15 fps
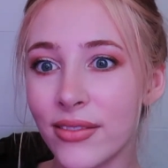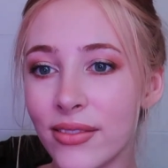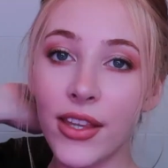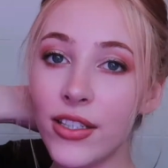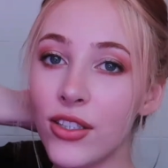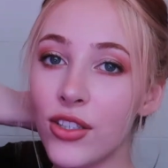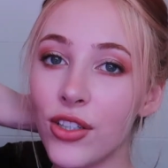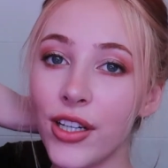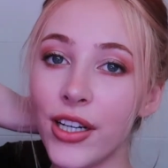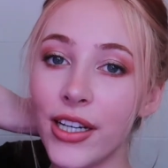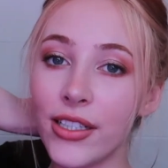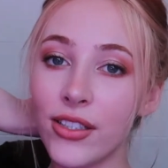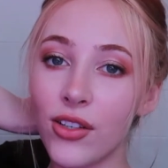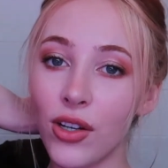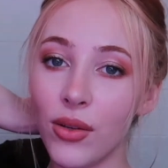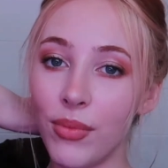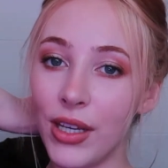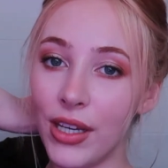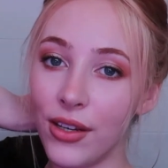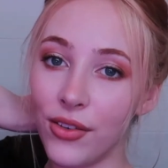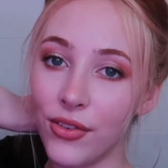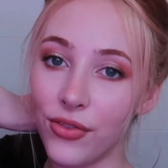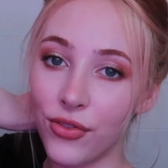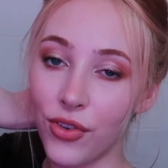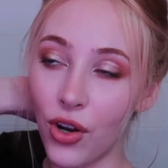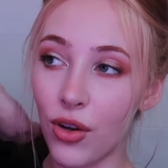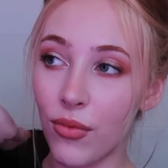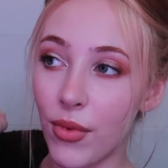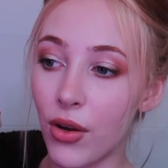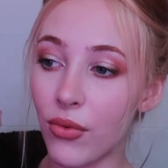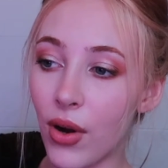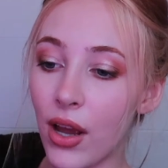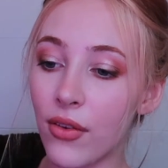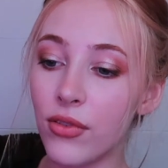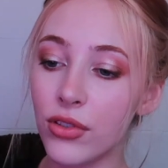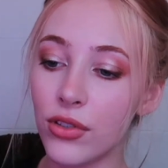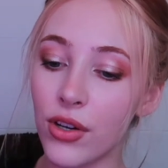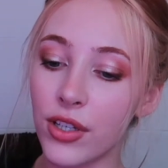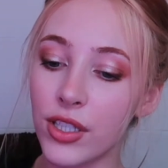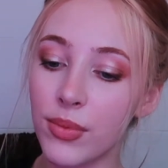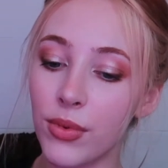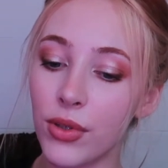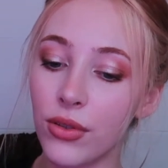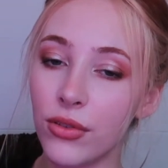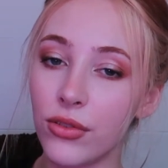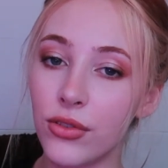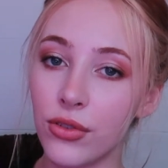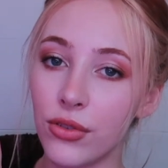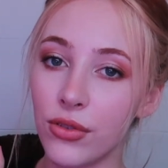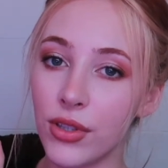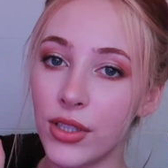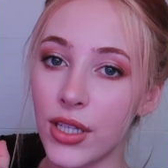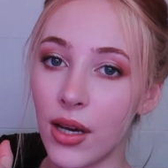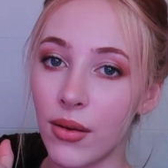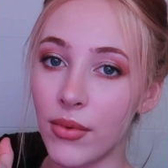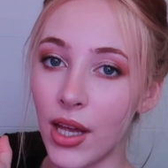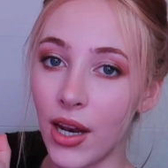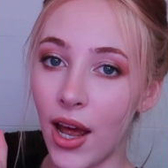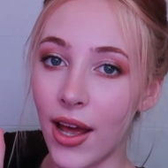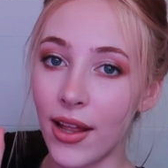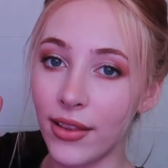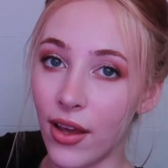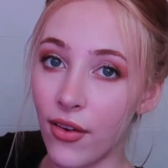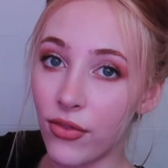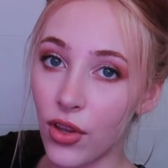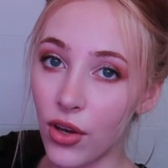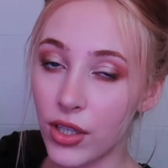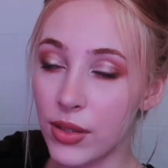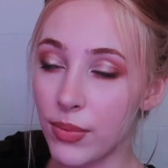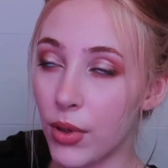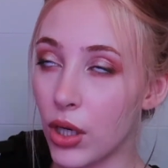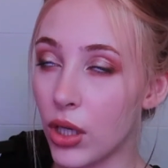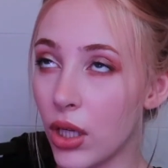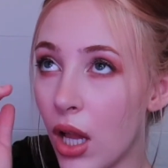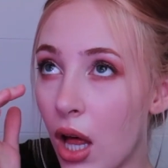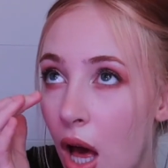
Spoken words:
This story is going to be from arrival to hospital to the time that I left the hospital.